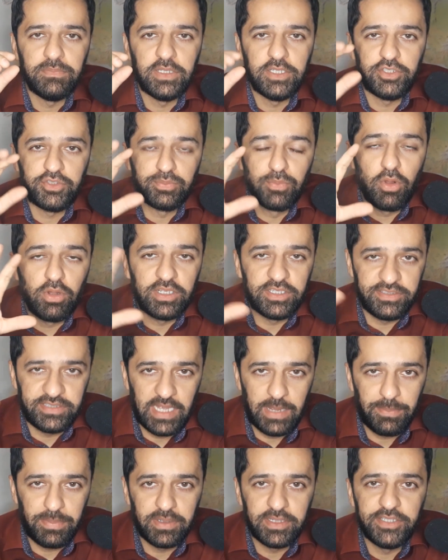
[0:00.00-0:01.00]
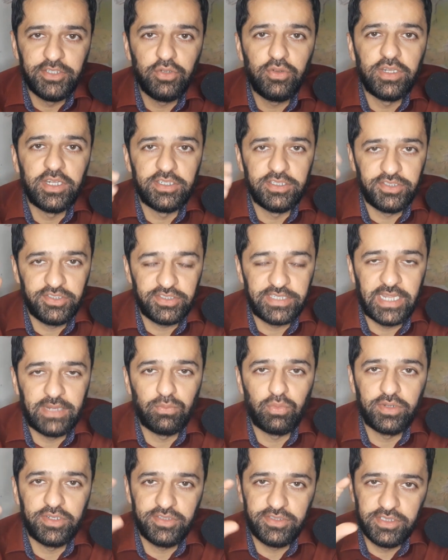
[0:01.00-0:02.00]
small example that you can
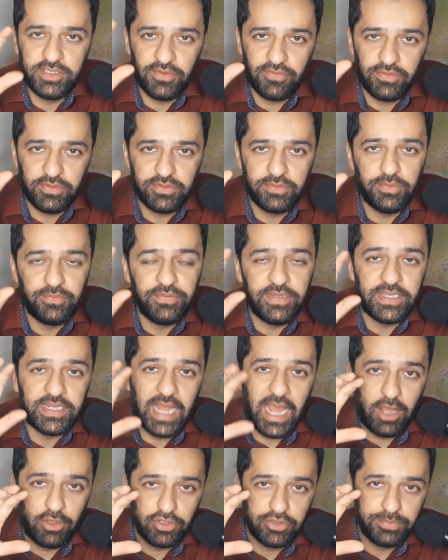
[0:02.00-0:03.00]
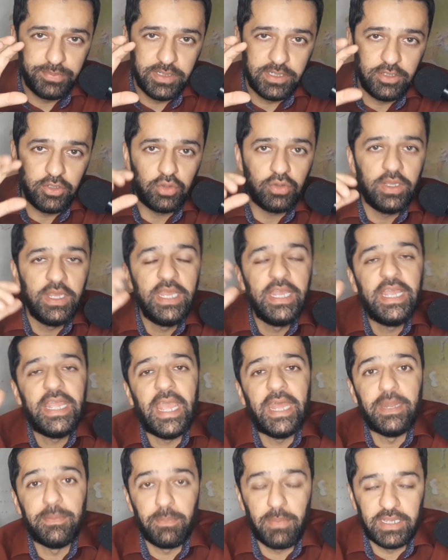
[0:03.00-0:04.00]
understand what is the difference between Ausbildung
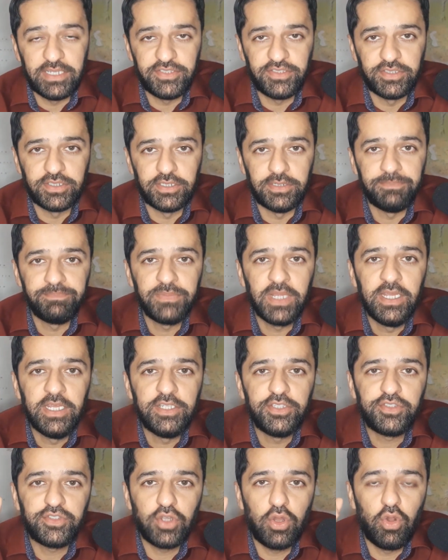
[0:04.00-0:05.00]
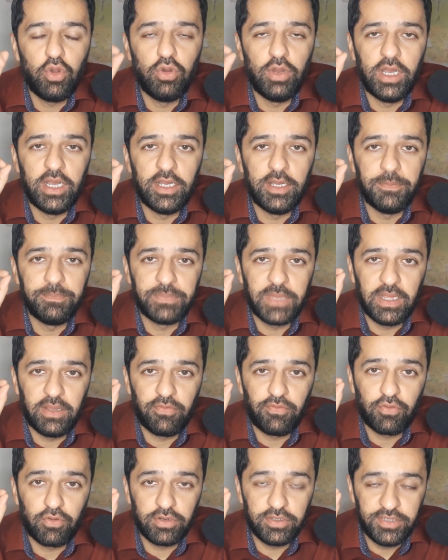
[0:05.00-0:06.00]
and a Meister. So
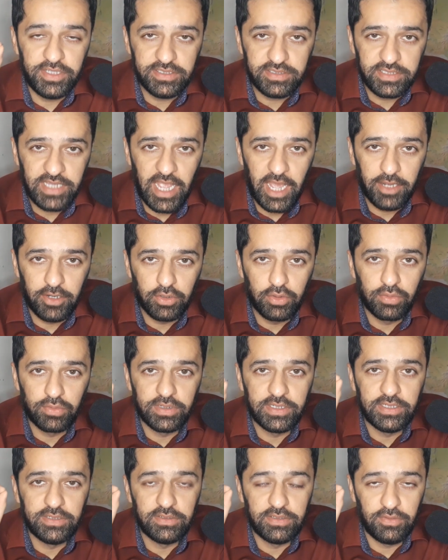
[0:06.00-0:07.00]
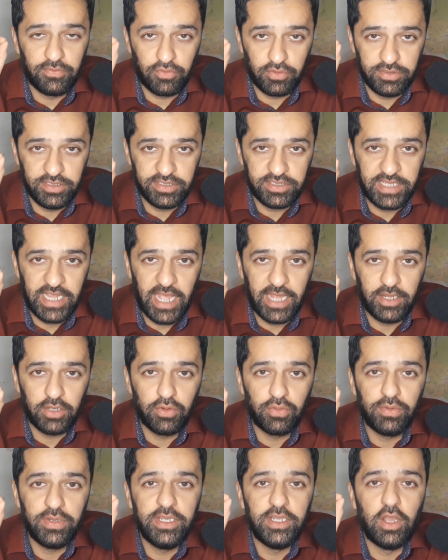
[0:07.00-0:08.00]
for this
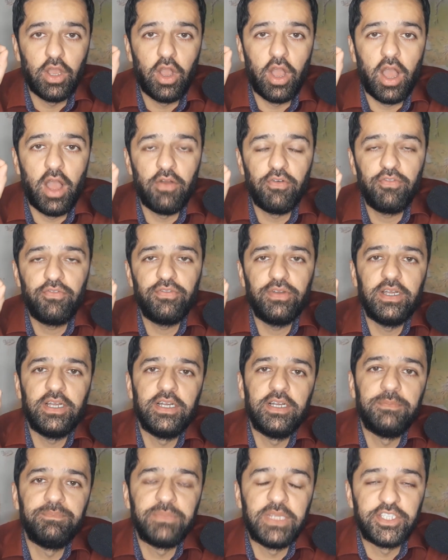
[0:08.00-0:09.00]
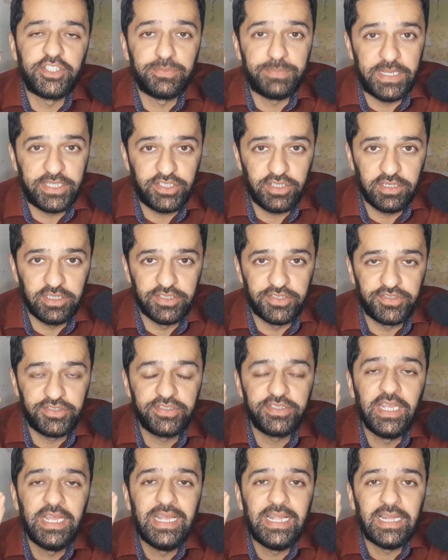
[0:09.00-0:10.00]
category of
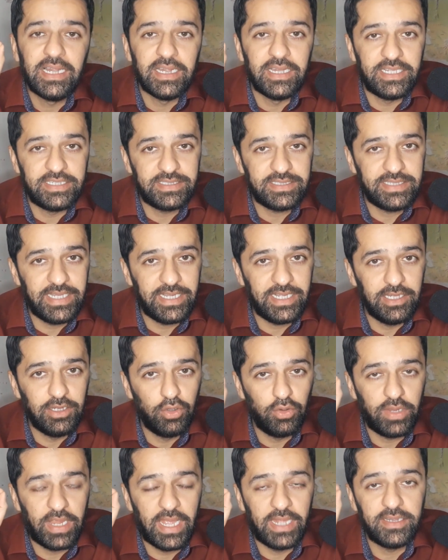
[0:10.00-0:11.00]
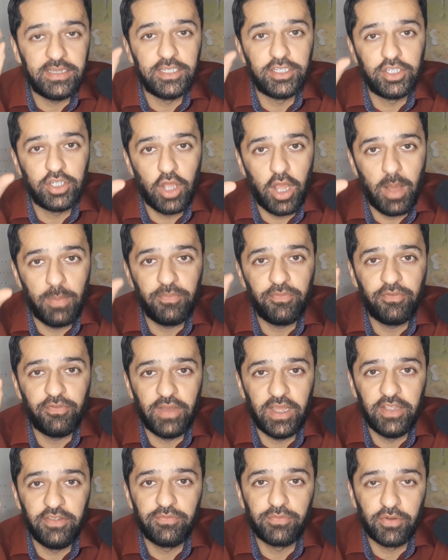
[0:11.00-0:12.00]
specialists, let's take a look at the top
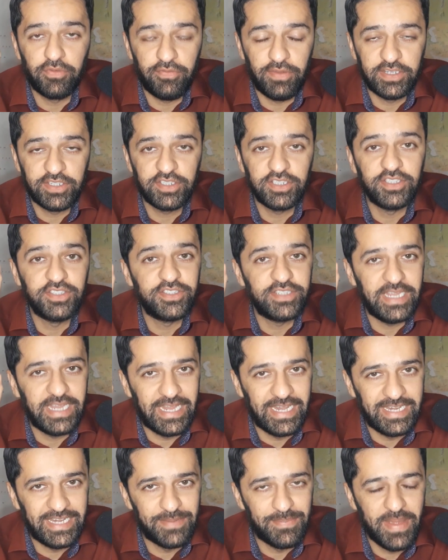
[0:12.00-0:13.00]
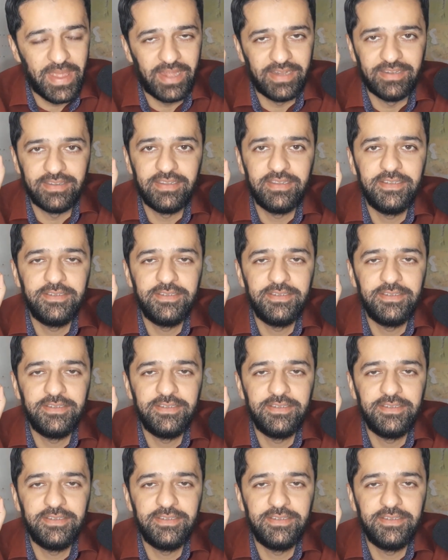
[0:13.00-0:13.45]
5 professions in demand.